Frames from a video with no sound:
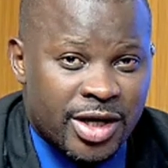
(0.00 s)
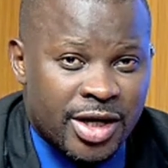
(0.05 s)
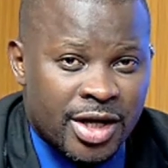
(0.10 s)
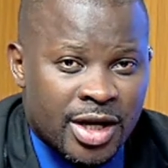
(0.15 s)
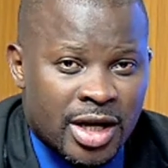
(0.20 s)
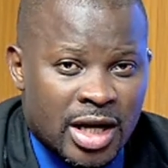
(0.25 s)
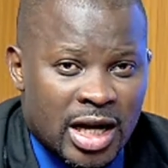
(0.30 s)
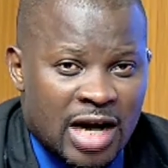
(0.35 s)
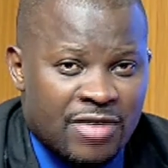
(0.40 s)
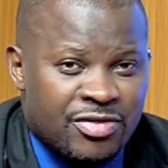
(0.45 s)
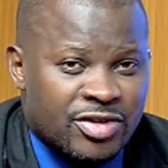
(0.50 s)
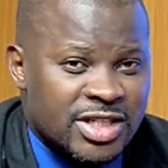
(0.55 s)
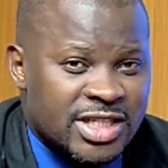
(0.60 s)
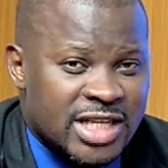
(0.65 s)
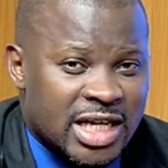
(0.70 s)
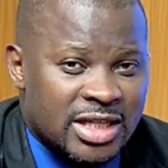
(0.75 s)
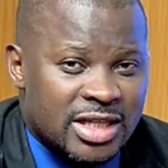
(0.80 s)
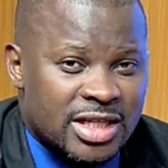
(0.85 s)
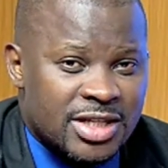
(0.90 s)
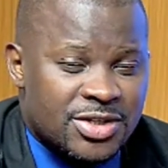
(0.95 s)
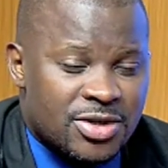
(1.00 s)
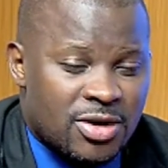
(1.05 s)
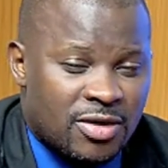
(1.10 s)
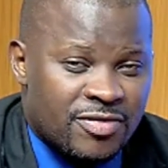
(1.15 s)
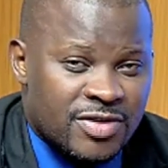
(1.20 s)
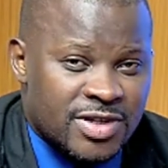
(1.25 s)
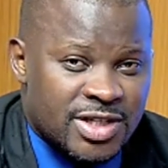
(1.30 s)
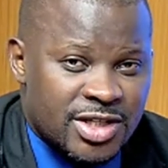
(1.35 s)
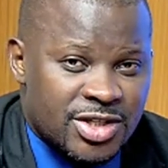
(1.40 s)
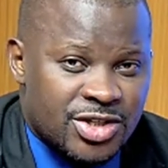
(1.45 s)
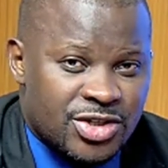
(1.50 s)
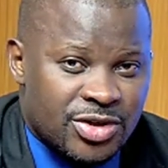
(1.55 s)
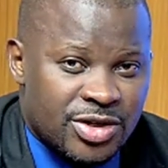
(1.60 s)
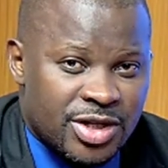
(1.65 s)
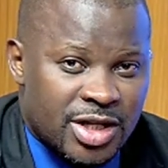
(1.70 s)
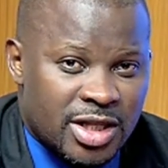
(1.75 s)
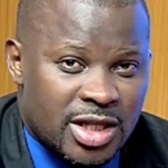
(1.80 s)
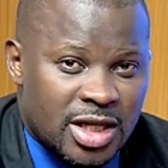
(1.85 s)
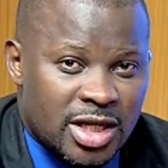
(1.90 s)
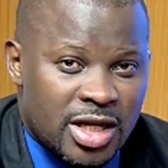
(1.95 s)
By the way, I've always had this
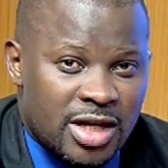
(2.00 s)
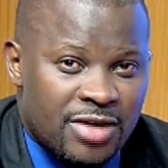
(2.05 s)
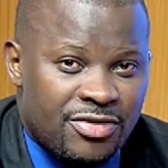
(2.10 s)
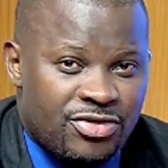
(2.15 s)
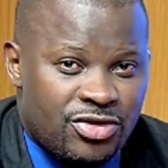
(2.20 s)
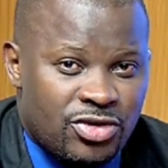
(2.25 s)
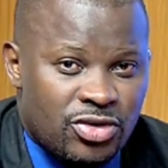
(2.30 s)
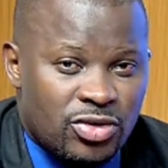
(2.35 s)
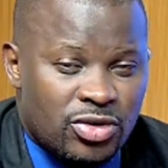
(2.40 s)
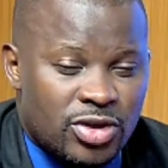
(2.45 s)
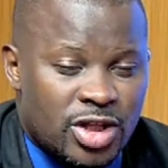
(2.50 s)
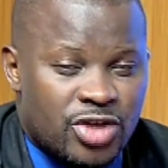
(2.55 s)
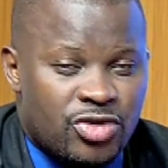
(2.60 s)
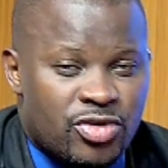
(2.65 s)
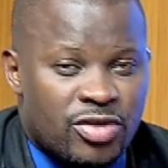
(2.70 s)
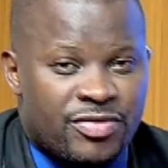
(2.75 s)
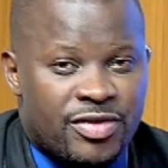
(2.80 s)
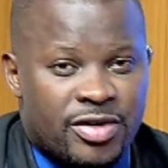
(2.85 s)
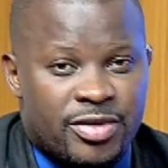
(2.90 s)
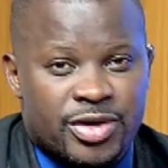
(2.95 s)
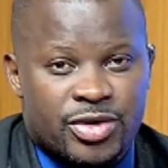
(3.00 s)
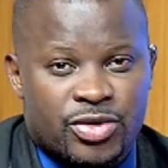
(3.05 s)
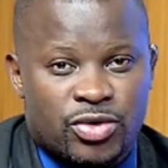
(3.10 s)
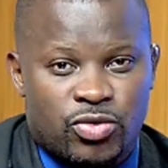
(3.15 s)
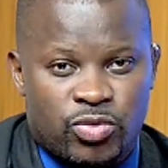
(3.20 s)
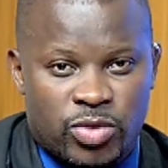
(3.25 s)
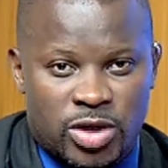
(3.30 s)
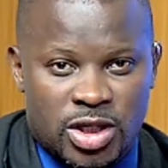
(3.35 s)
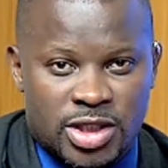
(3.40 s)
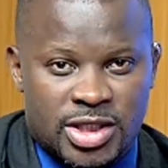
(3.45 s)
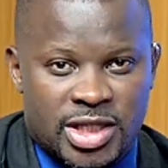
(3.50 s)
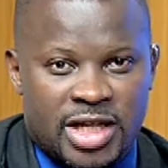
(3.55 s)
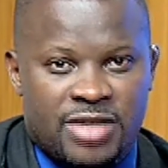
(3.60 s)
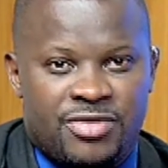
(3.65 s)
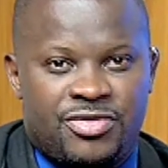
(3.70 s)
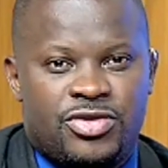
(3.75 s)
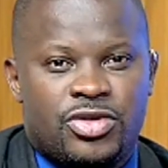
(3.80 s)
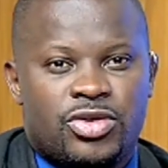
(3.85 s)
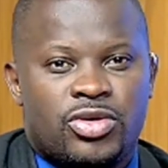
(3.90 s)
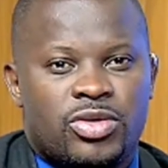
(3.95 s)
conversation here that if you know that you're a very good
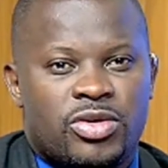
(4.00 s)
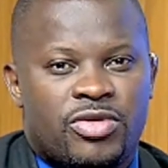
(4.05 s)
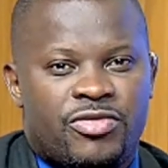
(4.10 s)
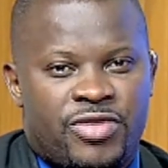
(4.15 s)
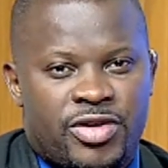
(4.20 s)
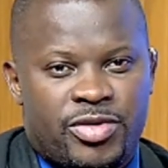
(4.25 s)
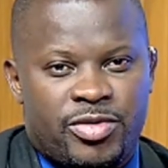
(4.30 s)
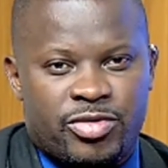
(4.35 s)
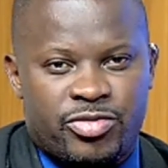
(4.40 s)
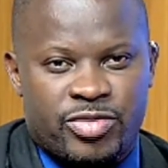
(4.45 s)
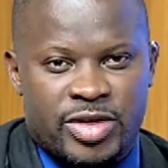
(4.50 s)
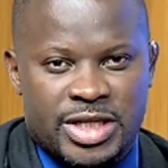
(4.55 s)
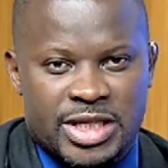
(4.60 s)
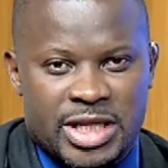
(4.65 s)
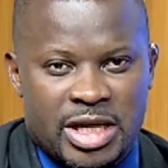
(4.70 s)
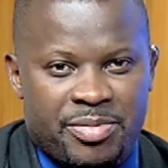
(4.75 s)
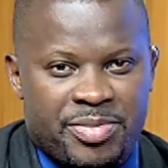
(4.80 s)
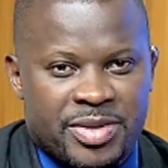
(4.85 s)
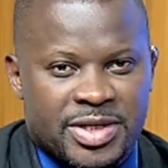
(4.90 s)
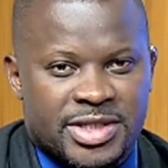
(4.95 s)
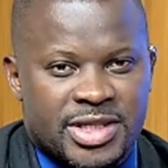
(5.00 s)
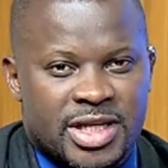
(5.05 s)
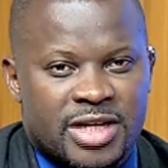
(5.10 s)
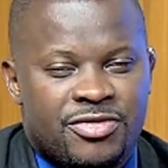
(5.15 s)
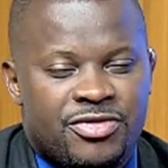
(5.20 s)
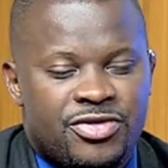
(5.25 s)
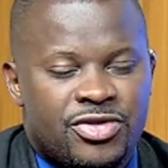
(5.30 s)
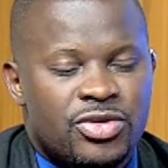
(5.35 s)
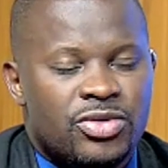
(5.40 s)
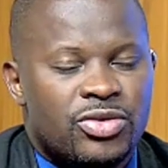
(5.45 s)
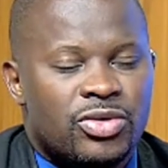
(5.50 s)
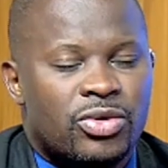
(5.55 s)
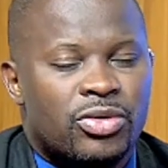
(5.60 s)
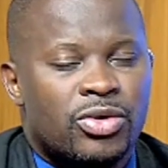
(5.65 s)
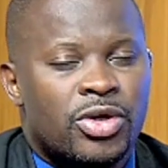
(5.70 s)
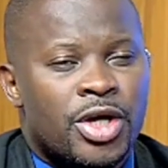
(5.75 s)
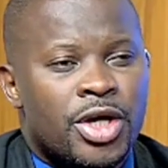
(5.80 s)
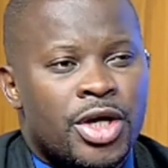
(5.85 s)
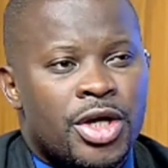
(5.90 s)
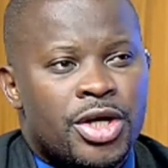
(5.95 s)
welder, if you know you're a very good carpenter,
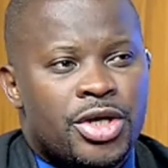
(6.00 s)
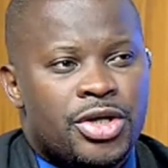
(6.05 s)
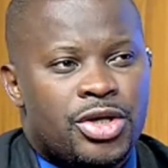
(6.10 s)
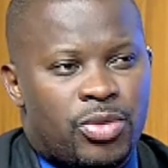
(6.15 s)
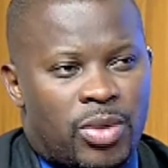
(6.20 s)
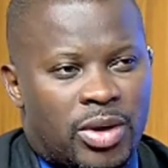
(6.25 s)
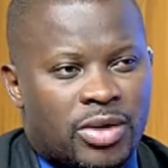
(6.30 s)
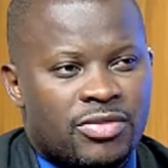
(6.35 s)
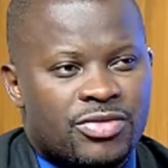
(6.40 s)
if you know